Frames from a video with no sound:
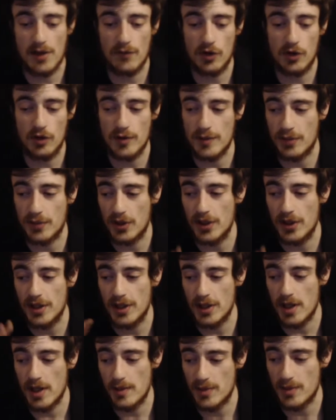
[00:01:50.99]
We'll be putting
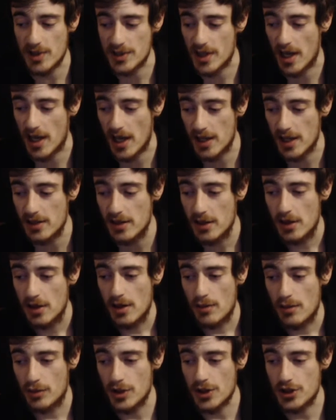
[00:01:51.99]
it up at 10,
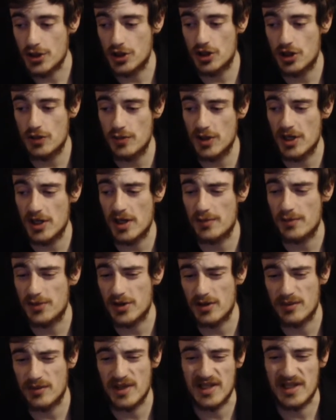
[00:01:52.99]
but it should be up
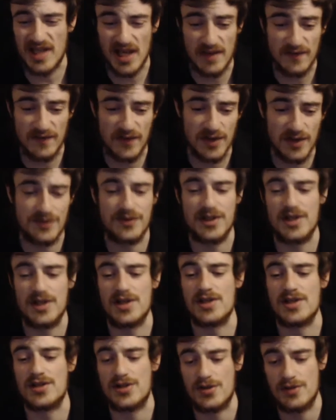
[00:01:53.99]
there by
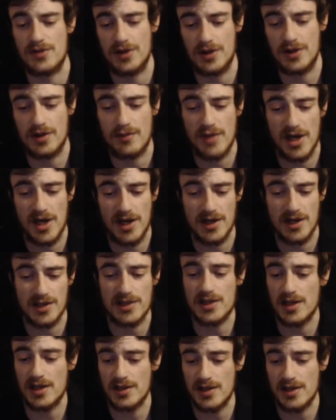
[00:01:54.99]
10:15. So we're going to make it
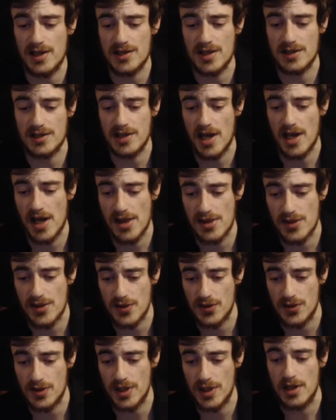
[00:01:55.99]
Sundays at
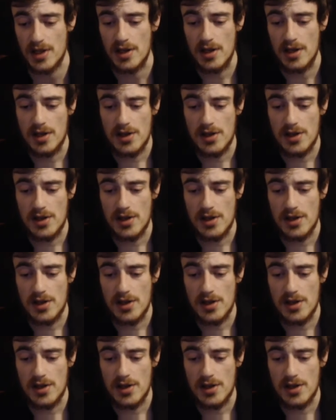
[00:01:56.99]
10:30.